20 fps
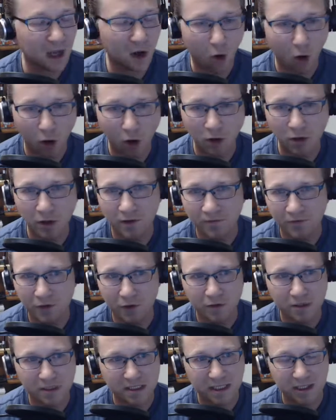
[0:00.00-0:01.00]
All of
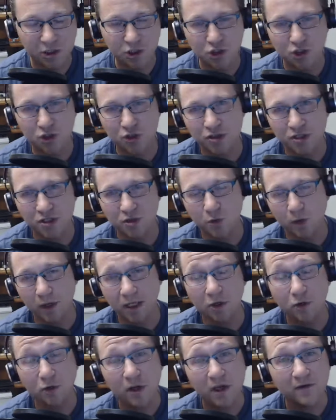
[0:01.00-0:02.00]
those things should
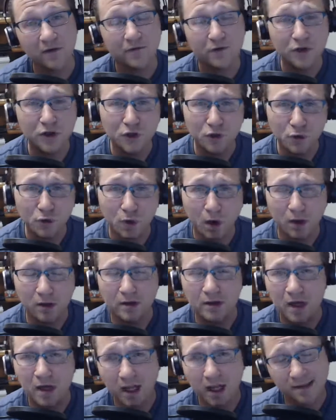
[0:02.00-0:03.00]
swing you. If you are
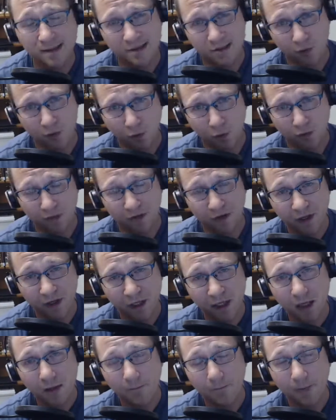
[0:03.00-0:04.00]
not sold
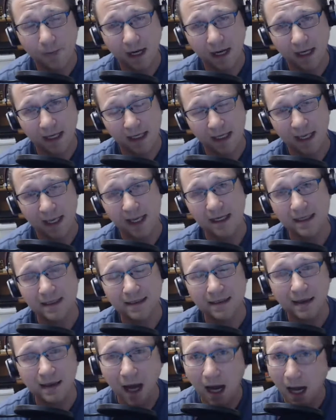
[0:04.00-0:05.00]
by a
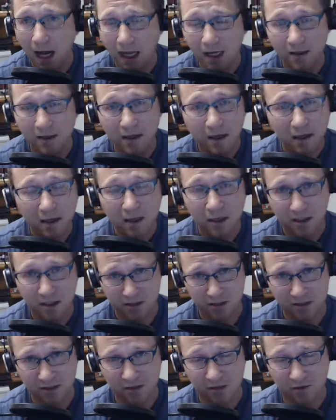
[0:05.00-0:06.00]

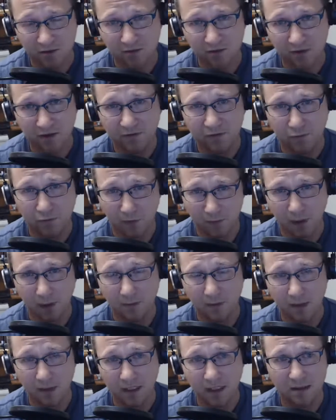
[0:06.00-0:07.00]
non-conservative
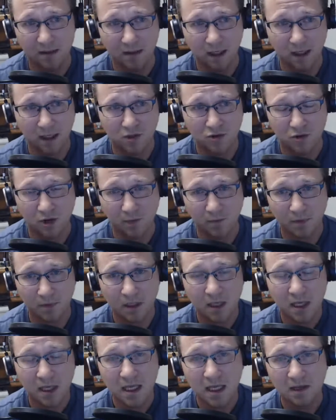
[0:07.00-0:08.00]
Republican like Trump,
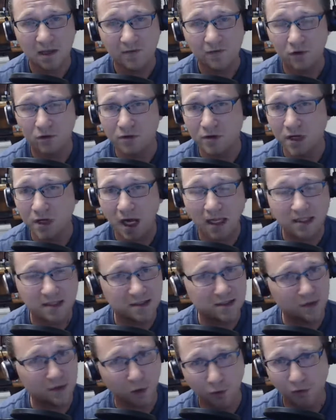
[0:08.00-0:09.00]
if you're not
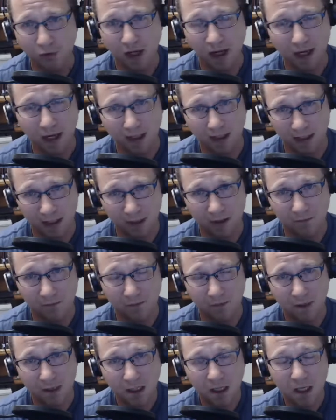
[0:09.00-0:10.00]
sold on
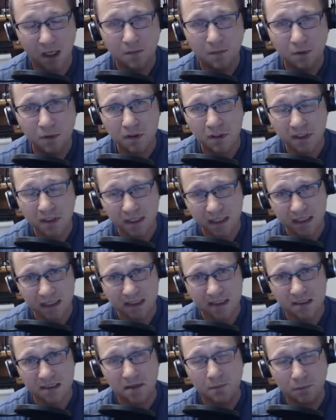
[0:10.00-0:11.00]
him,
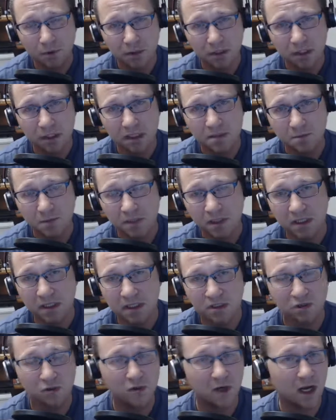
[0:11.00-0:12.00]
please, please,
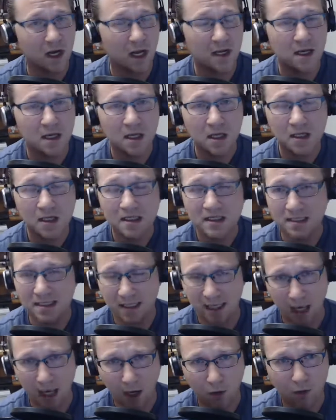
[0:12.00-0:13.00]
please do not
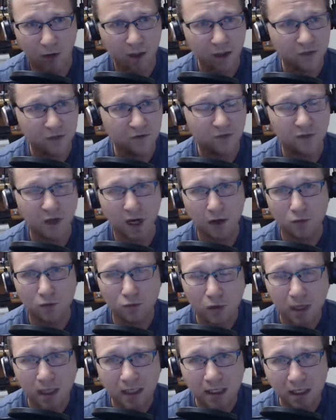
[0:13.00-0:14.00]
sit out. Do not
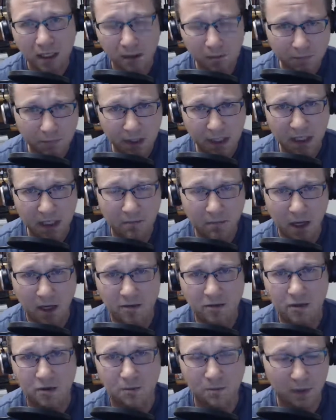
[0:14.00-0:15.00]
write in Mickey
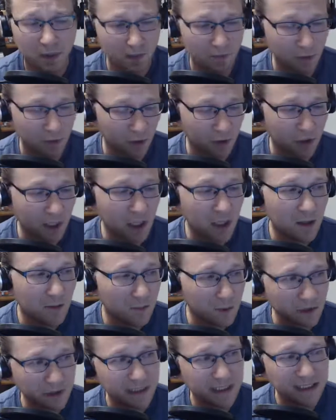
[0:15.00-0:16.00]
Mouse or Big Bird.
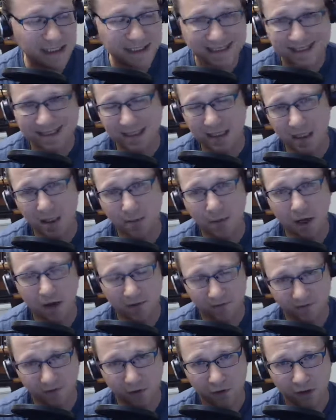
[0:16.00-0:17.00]
Please think
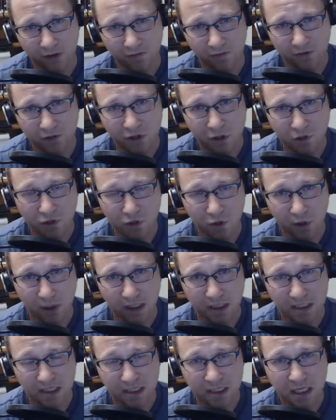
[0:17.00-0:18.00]
about voting for Jo
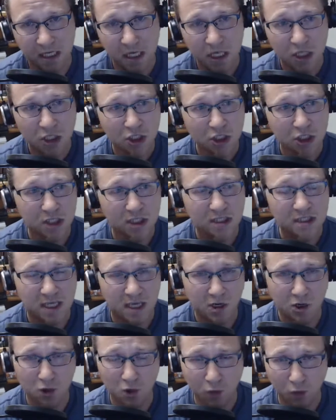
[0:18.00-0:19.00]
Jorgensen. She is
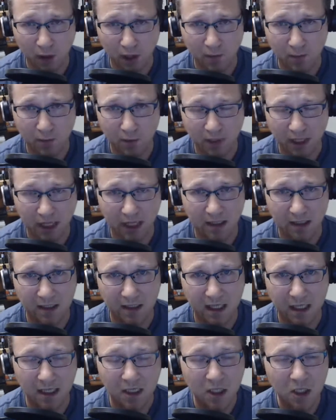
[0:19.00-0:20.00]
a credible
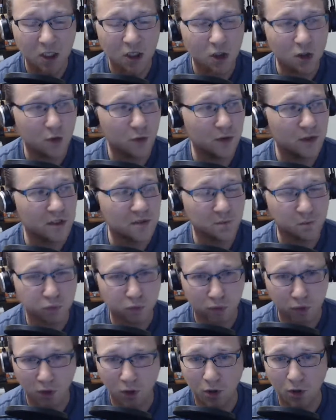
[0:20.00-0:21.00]
candidate who is
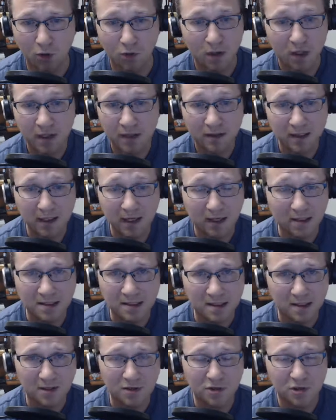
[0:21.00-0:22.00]
pro the
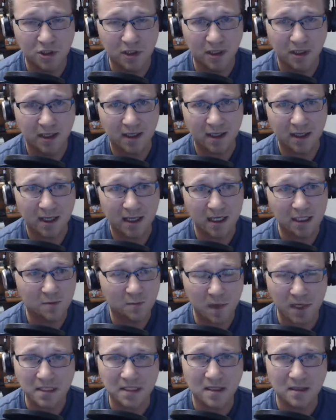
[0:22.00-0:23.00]
Constitution, is
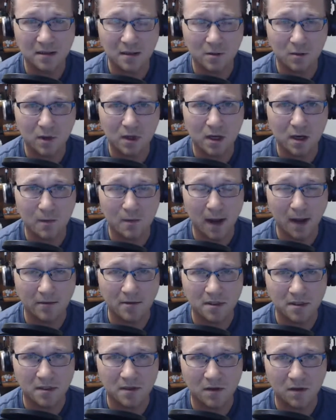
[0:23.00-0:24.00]
basically what it
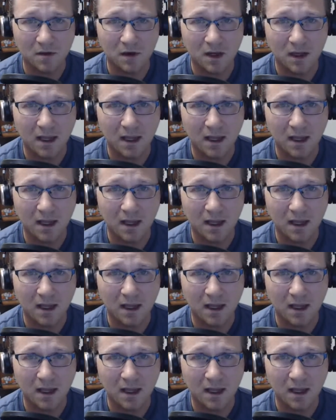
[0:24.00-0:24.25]
amounts to.